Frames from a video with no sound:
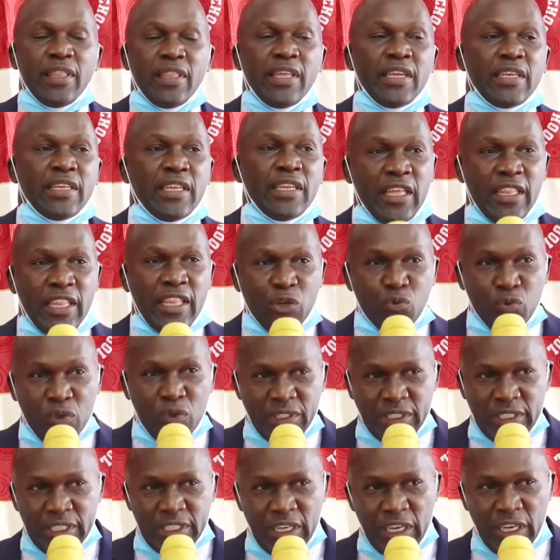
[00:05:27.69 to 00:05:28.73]
that
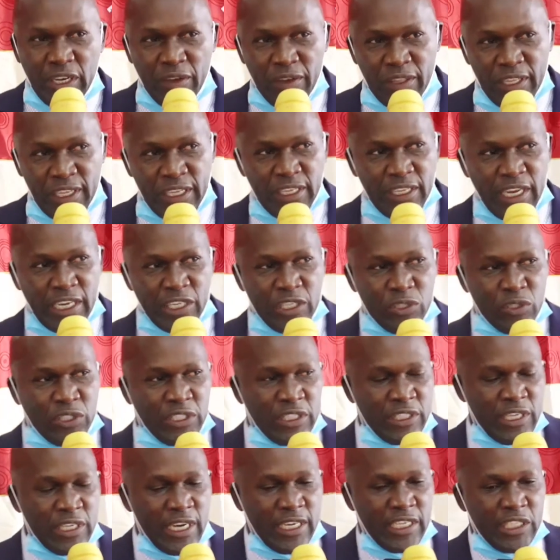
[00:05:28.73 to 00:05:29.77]

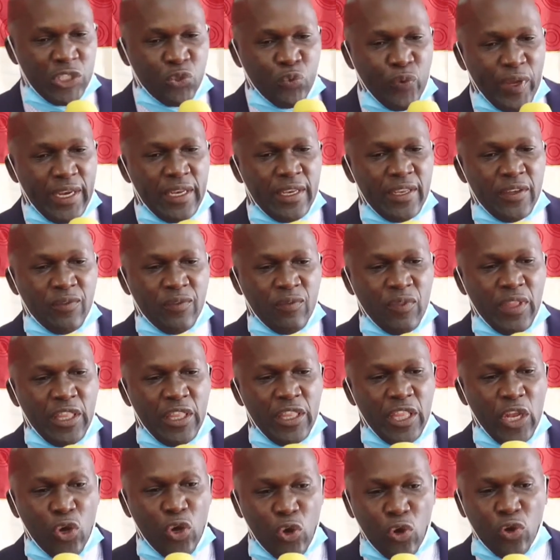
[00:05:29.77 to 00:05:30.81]
that is when
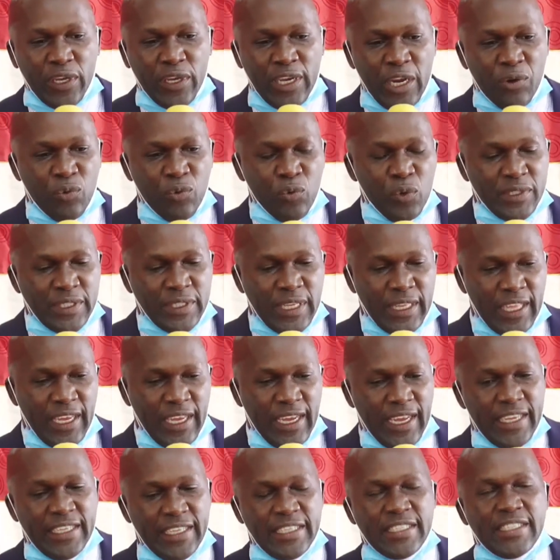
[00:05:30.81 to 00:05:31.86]
the lockdown was at the
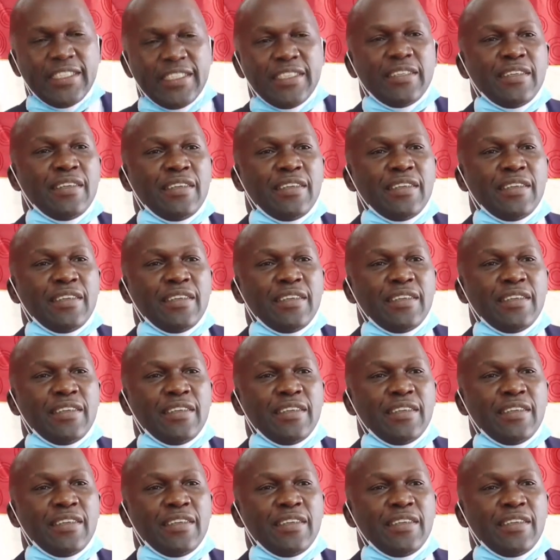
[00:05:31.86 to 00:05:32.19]
height.